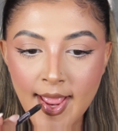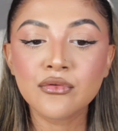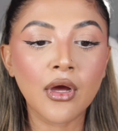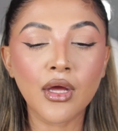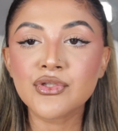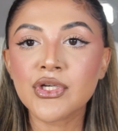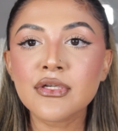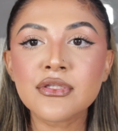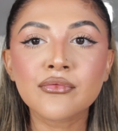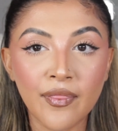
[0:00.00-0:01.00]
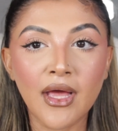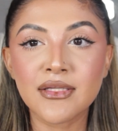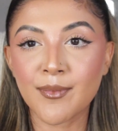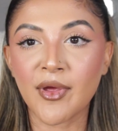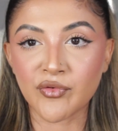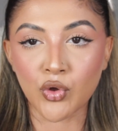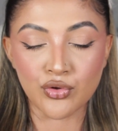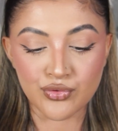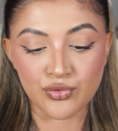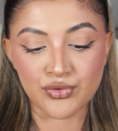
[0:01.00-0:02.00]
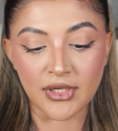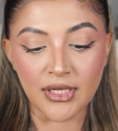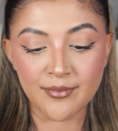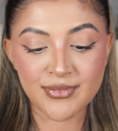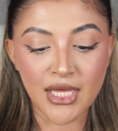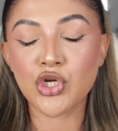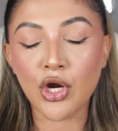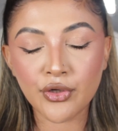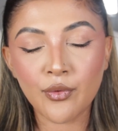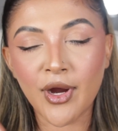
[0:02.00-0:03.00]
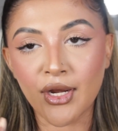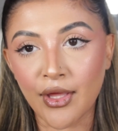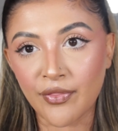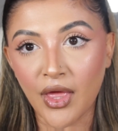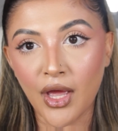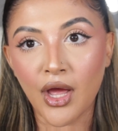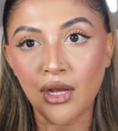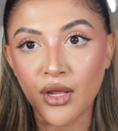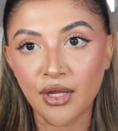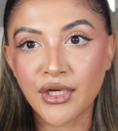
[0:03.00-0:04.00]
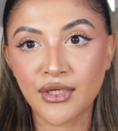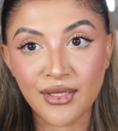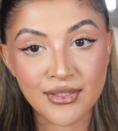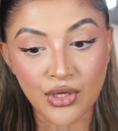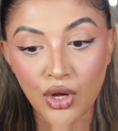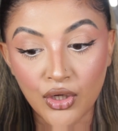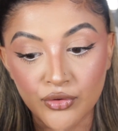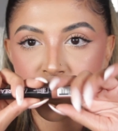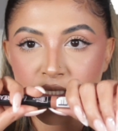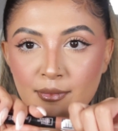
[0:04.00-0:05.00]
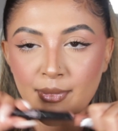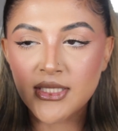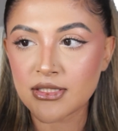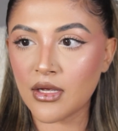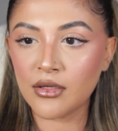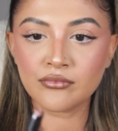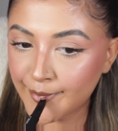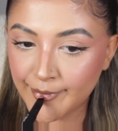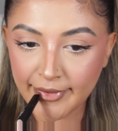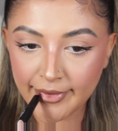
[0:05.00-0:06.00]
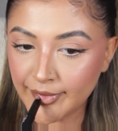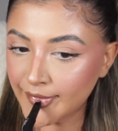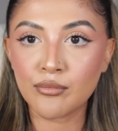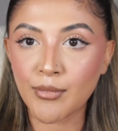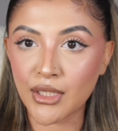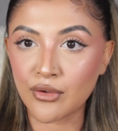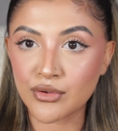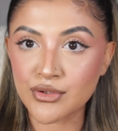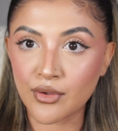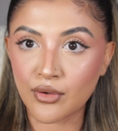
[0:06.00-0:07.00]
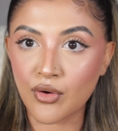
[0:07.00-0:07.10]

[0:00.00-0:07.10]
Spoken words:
your edges, and that adds a bit of a contour to your lips. Don't know where I learned that. I learned it years ago. Kiss it better. I may or may not do a